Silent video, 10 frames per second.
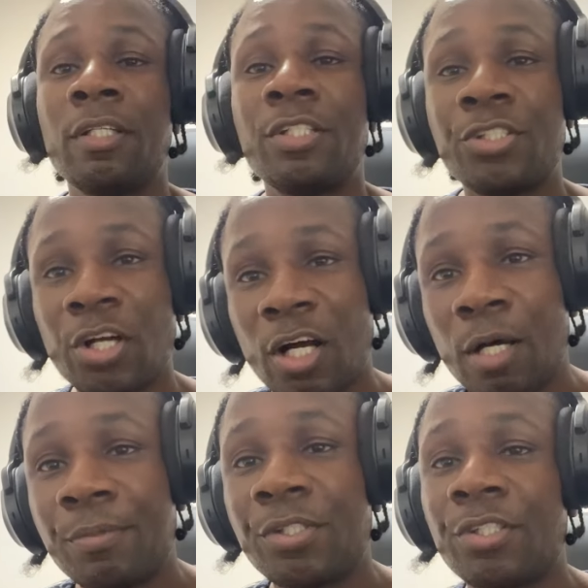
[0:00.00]

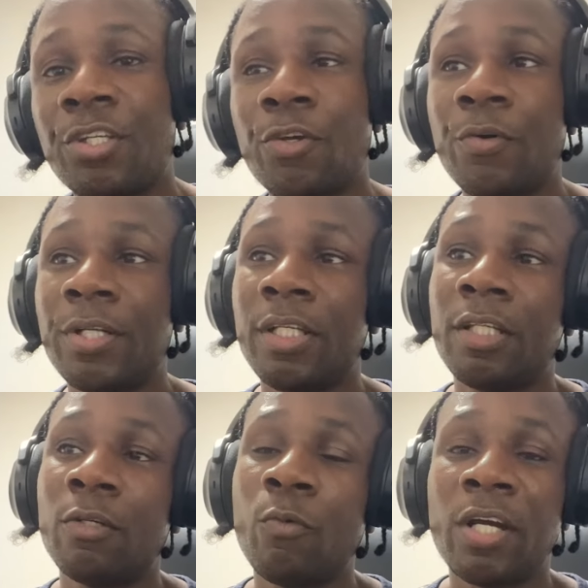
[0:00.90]
job
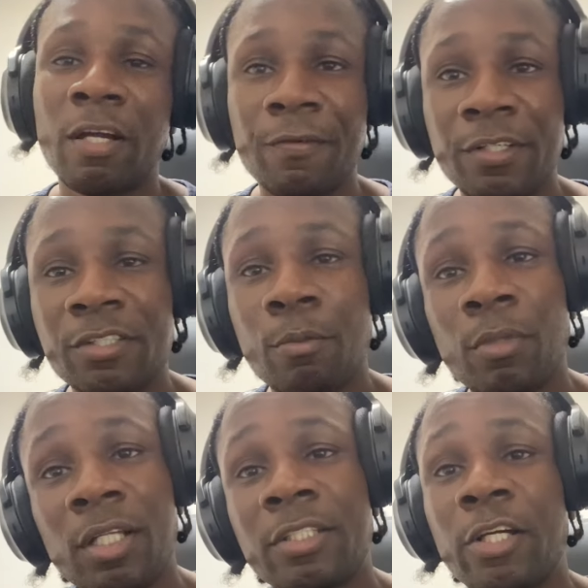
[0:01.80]
security, wherever there's a
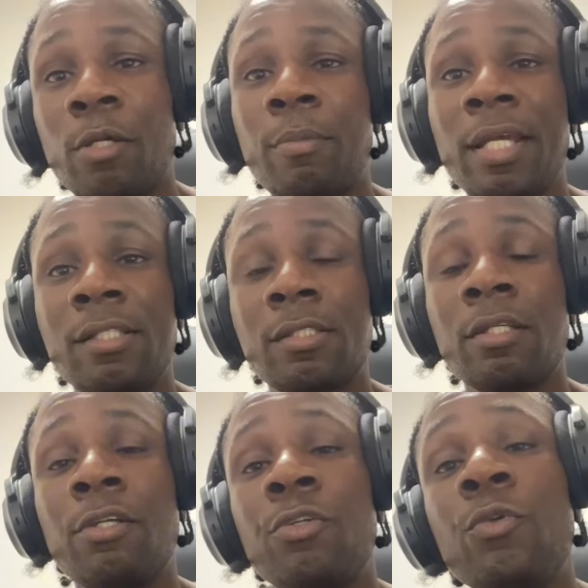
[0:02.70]
military base,
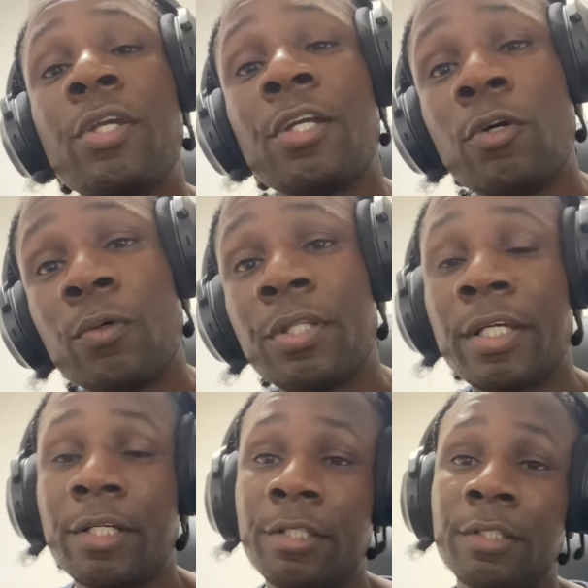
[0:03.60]
you can go
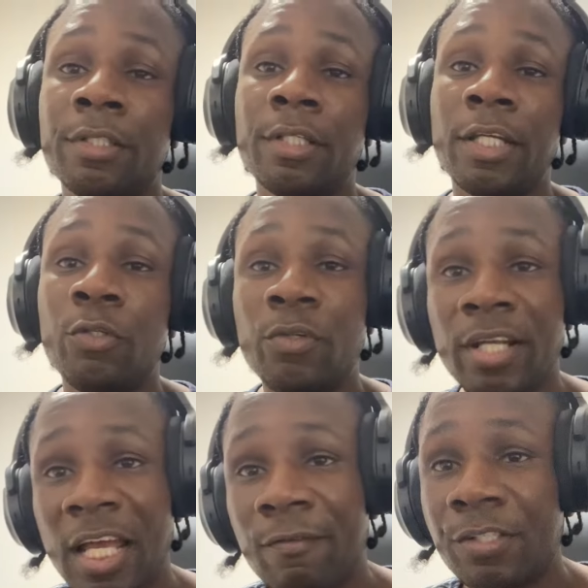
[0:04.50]
there and you can
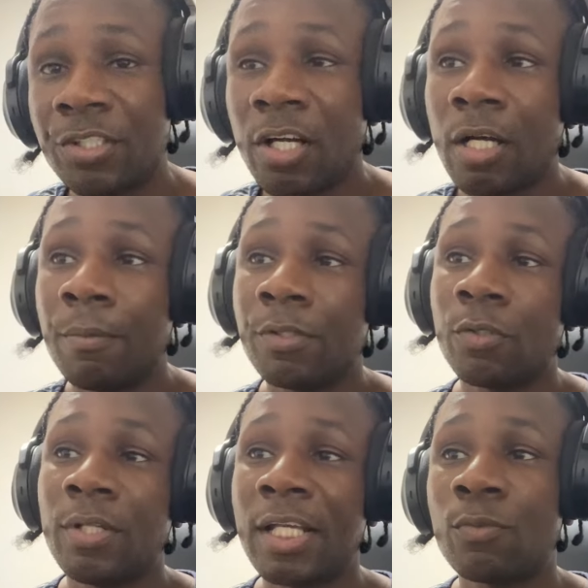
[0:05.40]
have a job.
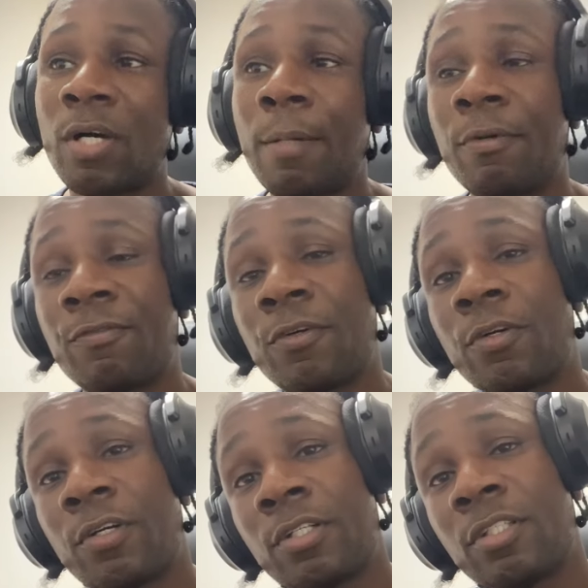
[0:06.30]
So that's why I
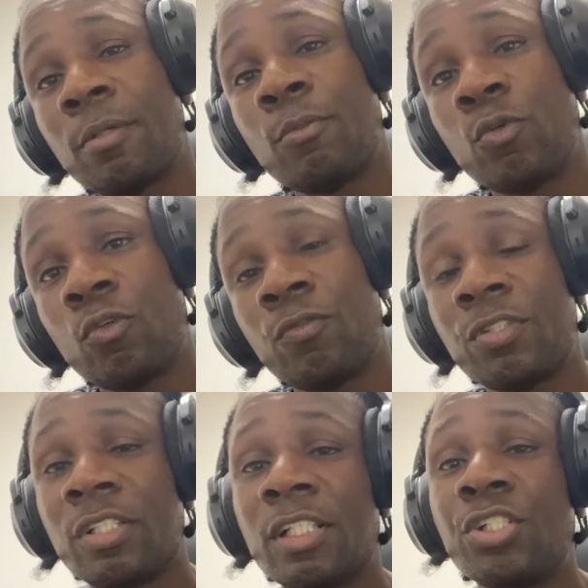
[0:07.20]
prefer to move
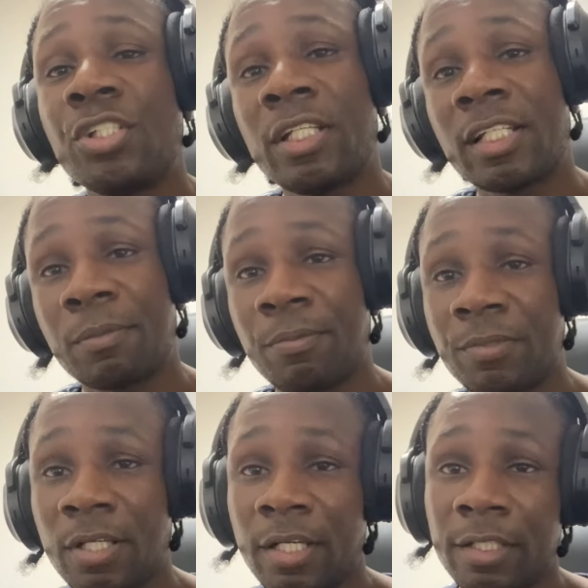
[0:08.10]
to the GS
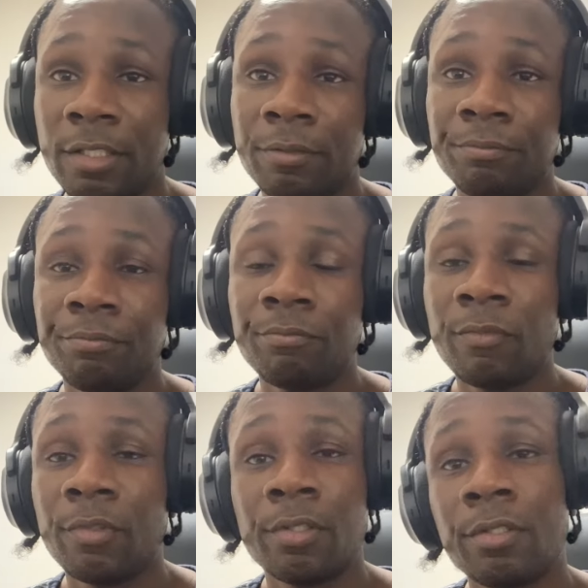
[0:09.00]
side.
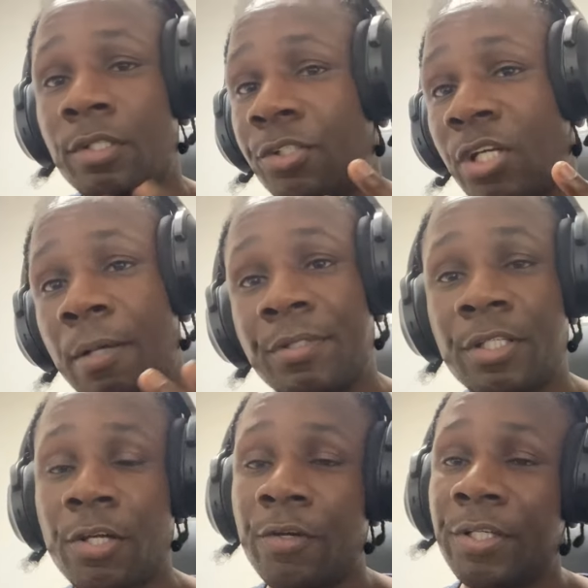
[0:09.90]
Job
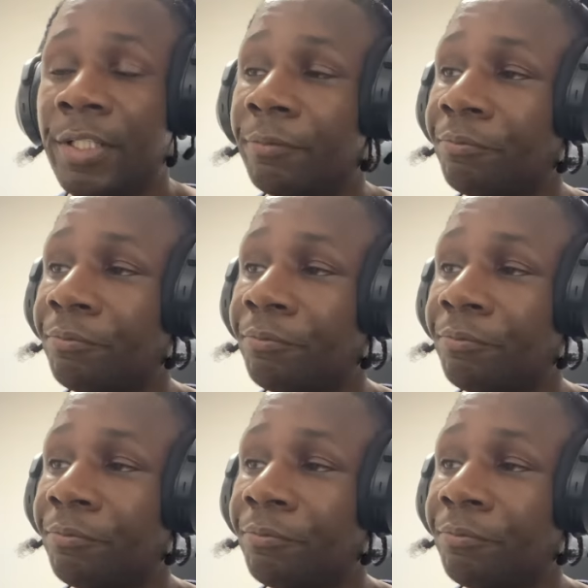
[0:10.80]
security.